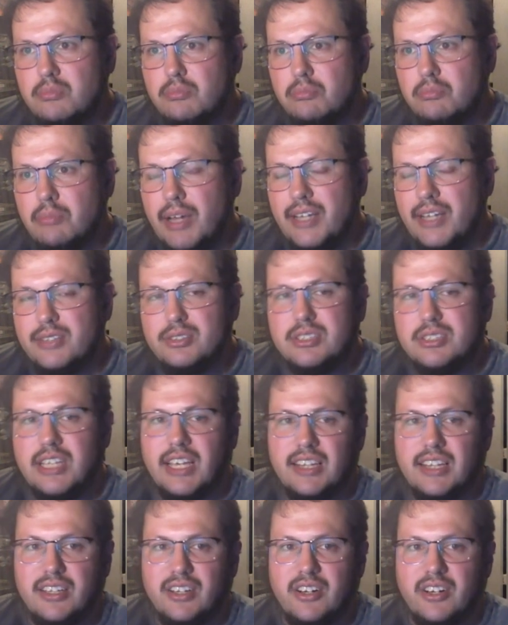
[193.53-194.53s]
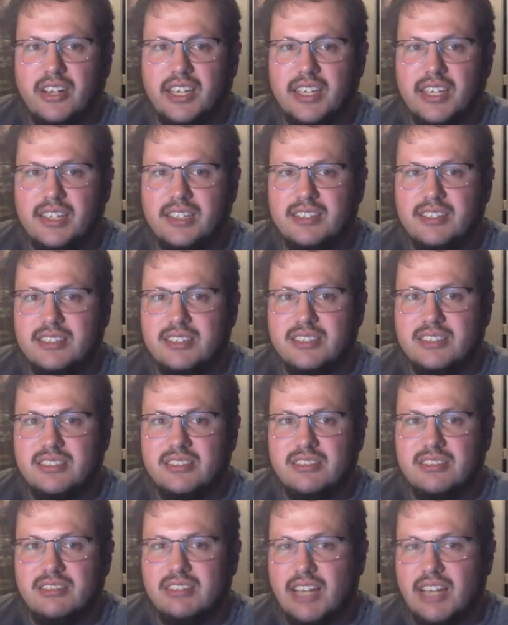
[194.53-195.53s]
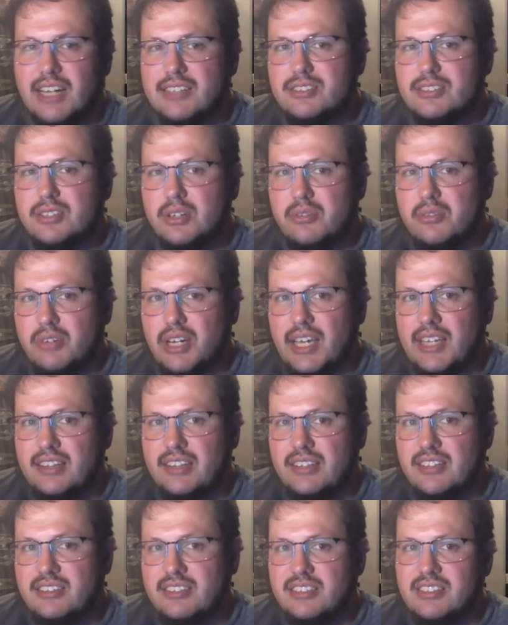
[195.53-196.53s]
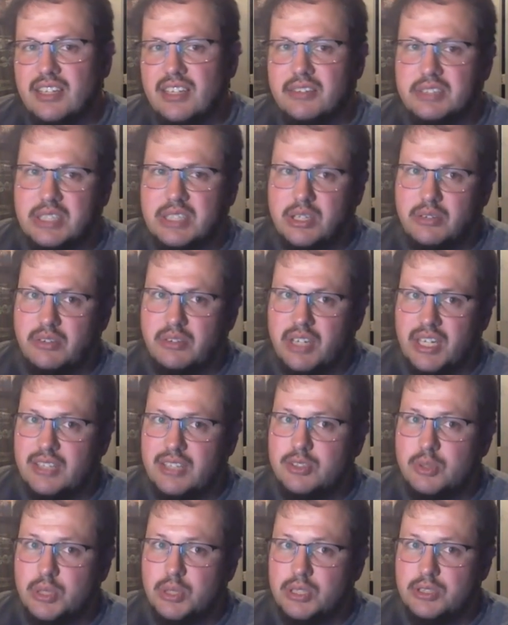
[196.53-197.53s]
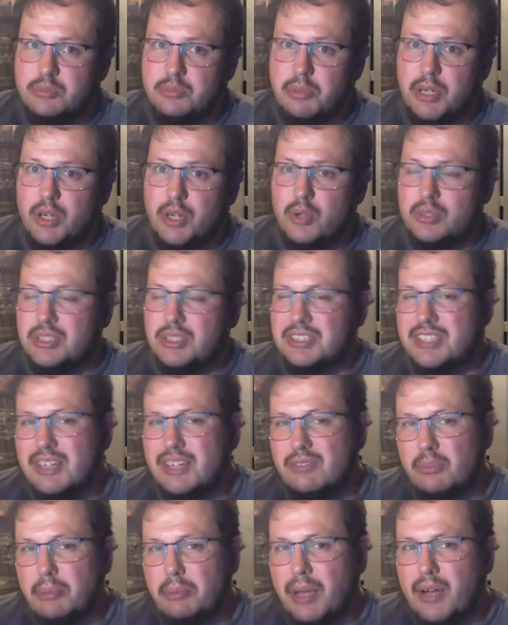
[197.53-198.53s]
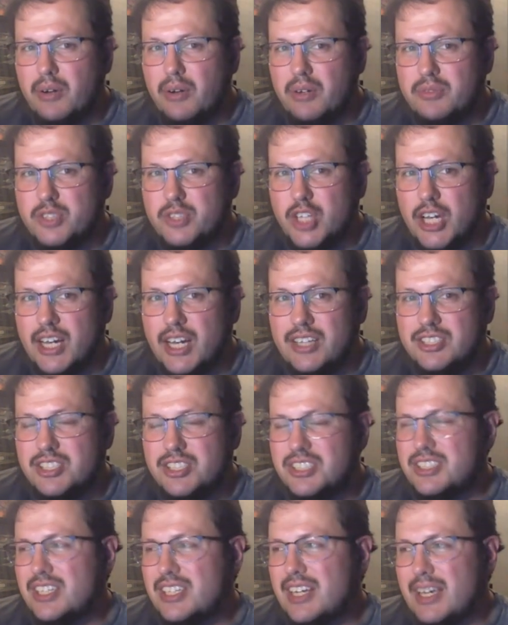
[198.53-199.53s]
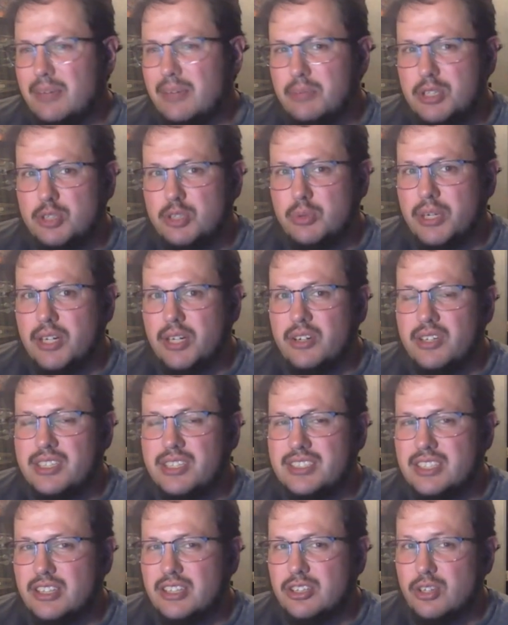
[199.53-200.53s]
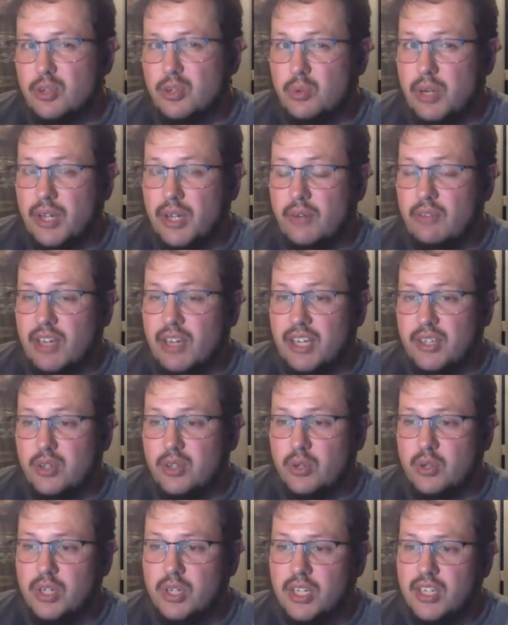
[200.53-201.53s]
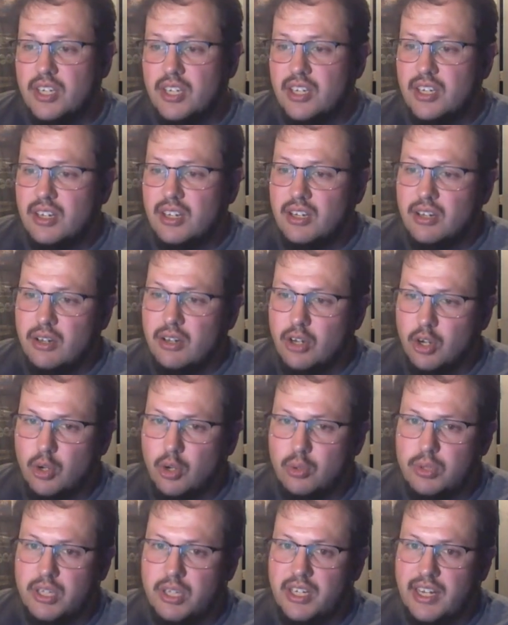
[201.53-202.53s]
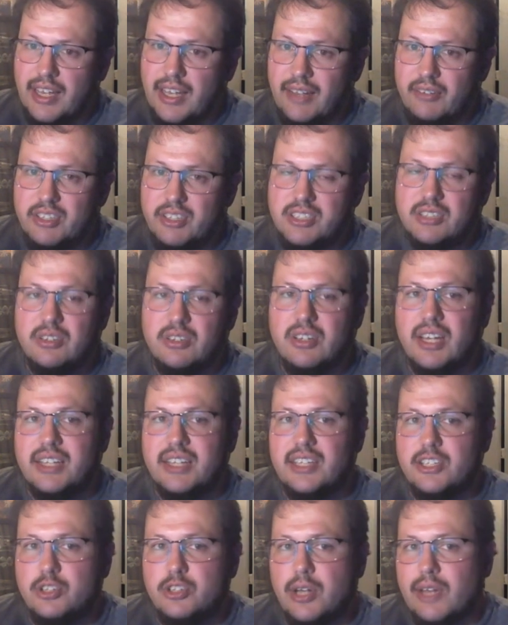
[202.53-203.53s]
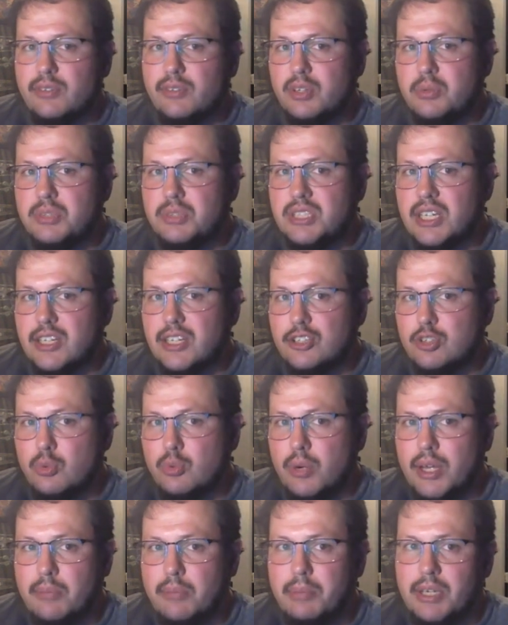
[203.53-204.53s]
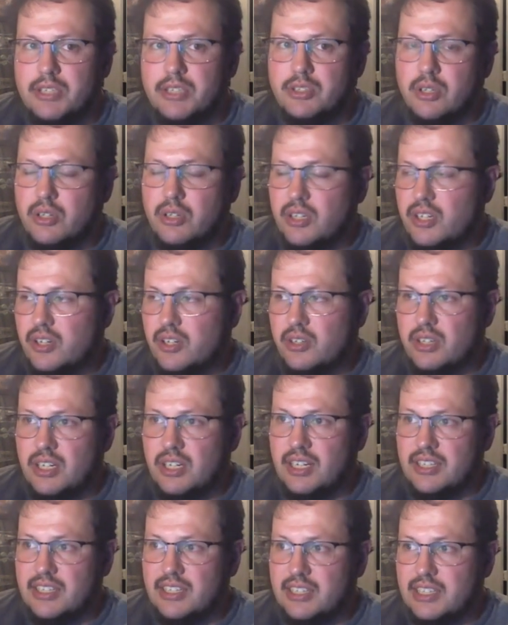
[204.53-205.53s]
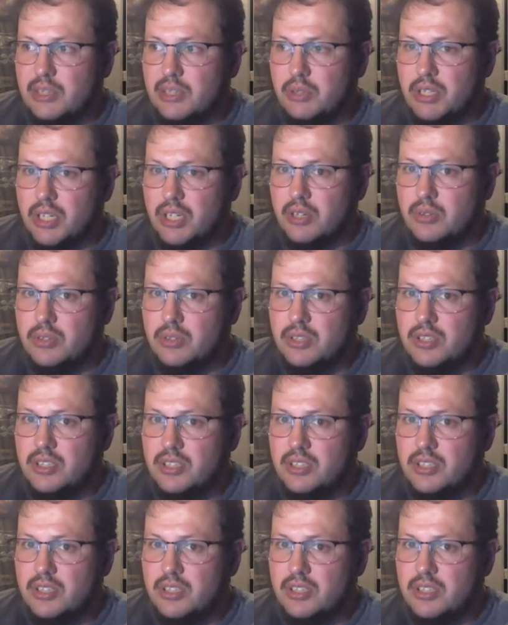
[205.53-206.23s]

Miles Naylor is not as good of an athlete, doesn't have as good of a hit tool as Bo, doesn't have the power of Josh. He's an in-betweener. He's a 3rd-round value. Oakland, every single guy they drafted was taking 20 picks earlier than I thought they would go.